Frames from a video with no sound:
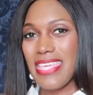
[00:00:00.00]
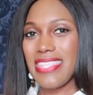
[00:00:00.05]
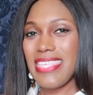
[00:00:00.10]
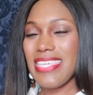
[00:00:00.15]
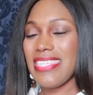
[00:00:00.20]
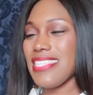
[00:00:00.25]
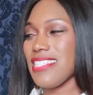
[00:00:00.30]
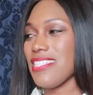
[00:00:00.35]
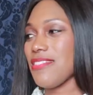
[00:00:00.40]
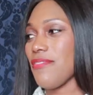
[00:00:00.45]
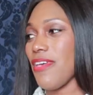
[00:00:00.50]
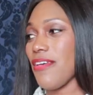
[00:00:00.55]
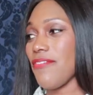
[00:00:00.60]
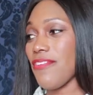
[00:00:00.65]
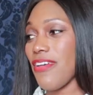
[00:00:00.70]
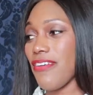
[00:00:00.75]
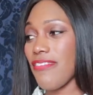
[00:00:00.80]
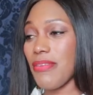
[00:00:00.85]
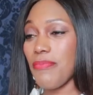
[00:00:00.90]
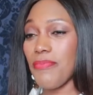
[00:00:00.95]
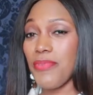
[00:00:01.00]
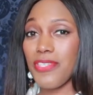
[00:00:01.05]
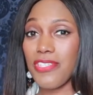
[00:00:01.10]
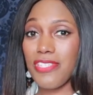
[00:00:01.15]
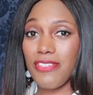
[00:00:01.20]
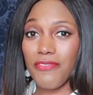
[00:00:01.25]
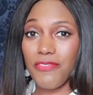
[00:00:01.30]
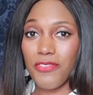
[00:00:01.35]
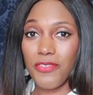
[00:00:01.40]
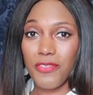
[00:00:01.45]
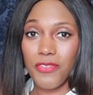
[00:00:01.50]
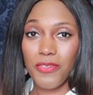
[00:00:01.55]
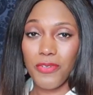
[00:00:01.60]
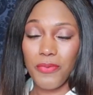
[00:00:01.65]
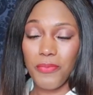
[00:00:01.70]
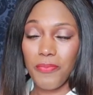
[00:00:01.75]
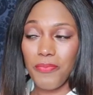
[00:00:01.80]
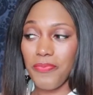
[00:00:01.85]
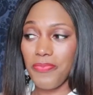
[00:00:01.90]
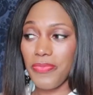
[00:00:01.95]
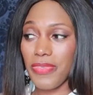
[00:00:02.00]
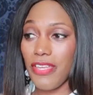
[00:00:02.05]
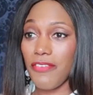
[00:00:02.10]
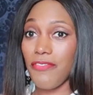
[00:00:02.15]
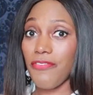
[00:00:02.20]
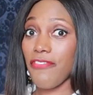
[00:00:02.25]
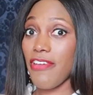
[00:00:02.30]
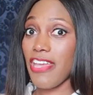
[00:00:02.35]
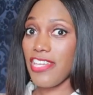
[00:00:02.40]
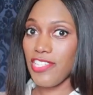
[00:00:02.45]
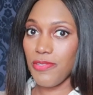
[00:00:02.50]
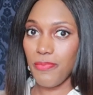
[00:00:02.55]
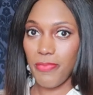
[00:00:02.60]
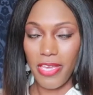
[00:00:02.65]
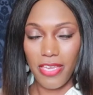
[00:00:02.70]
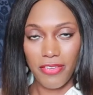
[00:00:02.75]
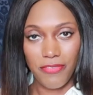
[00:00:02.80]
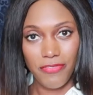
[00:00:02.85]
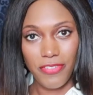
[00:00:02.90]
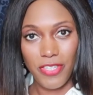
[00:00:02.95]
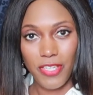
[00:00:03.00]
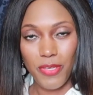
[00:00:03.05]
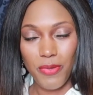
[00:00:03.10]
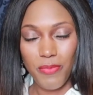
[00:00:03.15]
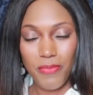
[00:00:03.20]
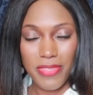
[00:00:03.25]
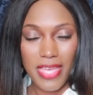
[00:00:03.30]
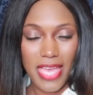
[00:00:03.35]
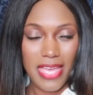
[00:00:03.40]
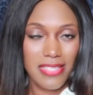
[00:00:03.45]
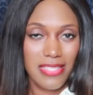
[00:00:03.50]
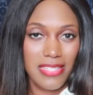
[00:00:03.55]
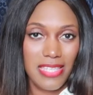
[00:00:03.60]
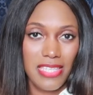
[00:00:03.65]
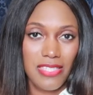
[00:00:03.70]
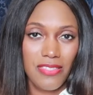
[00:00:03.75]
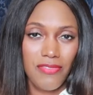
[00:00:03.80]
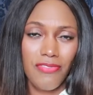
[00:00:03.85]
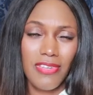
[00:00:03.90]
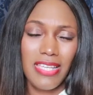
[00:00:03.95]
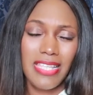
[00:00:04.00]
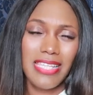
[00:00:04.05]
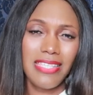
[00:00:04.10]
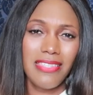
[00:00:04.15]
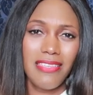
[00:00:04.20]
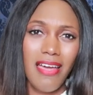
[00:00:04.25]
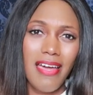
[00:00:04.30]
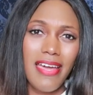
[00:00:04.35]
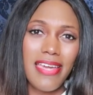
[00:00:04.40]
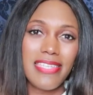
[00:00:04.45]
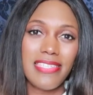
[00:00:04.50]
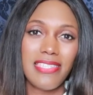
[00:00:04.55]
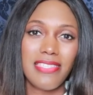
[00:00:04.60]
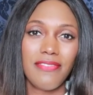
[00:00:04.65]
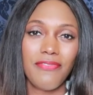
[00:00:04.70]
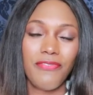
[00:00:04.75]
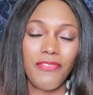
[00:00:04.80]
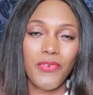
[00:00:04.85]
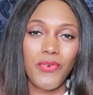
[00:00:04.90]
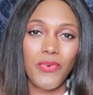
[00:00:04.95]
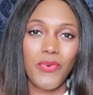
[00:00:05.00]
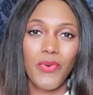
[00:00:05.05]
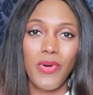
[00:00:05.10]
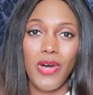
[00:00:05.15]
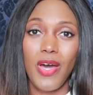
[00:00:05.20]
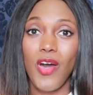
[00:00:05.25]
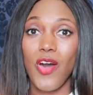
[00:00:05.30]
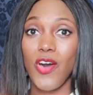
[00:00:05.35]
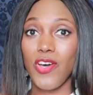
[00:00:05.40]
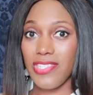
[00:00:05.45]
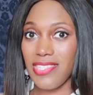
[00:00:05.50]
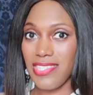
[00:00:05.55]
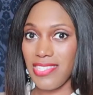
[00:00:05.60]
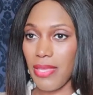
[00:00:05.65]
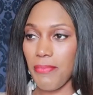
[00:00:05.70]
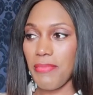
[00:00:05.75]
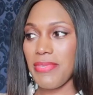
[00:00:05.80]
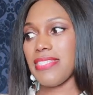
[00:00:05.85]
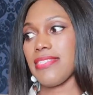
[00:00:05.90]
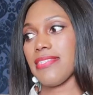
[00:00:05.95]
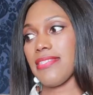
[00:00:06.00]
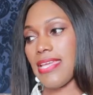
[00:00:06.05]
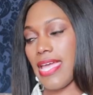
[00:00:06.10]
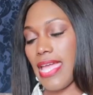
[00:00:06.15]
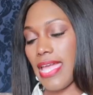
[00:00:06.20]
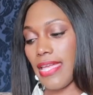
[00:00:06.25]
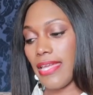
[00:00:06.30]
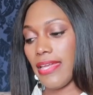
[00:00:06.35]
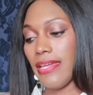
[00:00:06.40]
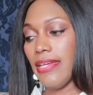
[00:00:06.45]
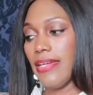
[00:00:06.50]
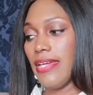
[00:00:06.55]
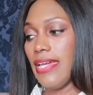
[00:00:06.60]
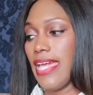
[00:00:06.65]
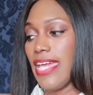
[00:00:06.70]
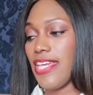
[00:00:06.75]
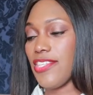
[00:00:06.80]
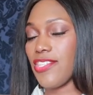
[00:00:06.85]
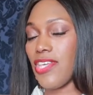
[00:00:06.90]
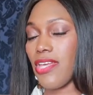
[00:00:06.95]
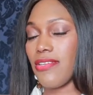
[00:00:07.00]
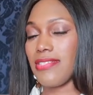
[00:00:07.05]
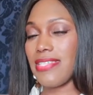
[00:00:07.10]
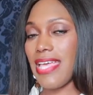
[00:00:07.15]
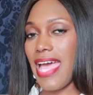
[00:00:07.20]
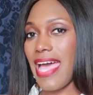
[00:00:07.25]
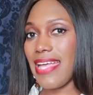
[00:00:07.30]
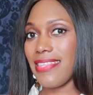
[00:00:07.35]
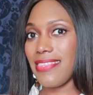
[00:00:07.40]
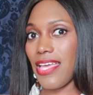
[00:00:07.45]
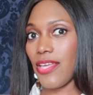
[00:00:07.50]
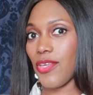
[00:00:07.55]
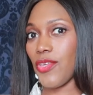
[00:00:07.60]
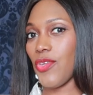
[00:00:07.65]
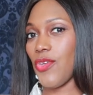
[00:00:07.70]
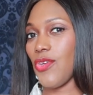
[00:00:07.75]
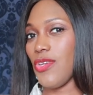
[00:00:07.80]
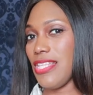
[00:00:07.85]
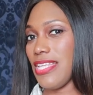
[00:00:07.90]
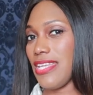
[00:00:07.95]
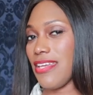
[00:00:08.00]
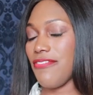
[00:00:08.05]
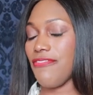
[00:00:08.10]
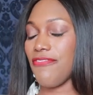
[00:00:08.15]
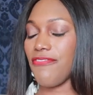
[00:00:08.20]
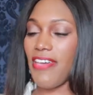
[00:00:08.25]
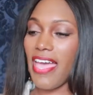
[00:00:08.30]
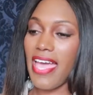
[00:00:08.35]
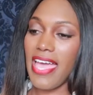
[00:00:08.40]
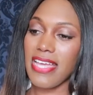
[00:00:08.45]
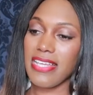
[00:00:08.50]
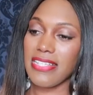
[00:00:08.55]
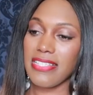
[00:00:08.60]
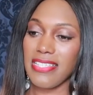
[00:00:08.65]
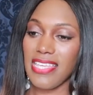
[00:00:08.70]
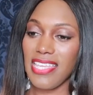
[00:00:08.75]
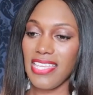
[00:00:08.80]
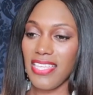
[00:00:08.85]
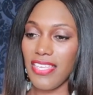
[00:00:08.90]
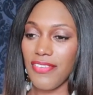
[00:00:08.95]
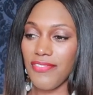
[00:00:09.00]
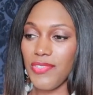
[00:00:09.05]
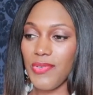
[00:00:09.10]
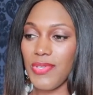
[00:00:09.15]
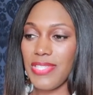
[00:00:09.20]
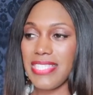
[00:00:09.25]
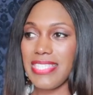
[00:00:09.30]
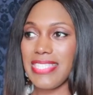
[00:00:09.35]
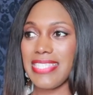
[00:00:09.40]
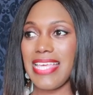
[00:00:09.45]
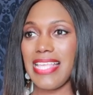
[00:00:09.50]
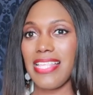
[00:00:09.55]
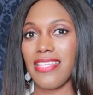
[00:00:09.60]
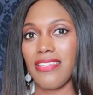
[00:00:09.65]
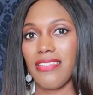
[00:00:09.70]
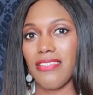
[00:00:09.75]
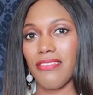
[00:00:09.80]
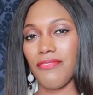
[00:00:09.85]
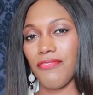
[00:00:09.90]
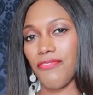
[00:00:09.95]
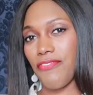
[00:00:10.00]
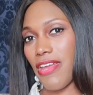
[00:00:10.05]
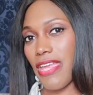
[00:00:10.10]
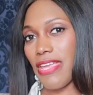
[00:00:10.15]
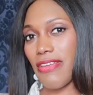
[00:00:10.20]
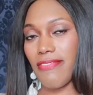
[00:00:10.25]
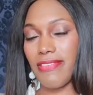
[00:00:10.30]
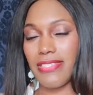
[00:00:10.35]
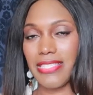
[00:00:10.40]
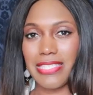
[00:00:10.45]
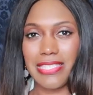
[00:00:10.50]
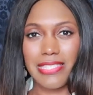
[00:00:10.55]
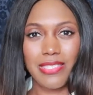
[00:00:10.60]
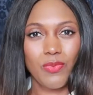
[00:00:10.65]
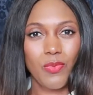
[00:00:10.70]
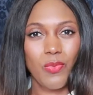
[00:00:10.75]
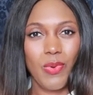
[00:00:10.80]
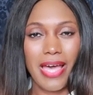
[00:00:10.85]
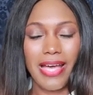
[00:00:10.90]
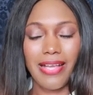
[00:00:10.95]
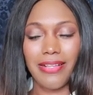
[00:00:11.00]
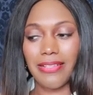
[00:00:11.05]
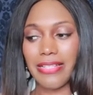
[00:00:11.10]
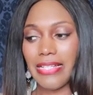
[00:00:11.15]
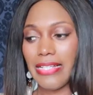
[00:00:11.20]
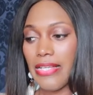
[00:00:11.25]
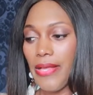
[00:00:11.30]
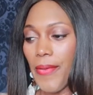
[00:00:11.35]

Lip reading: This is a very beautiful fresh perfume that is really nice for a hot summer's day. It's going to add that cooling effect. It gives you a delicate fragrance as well.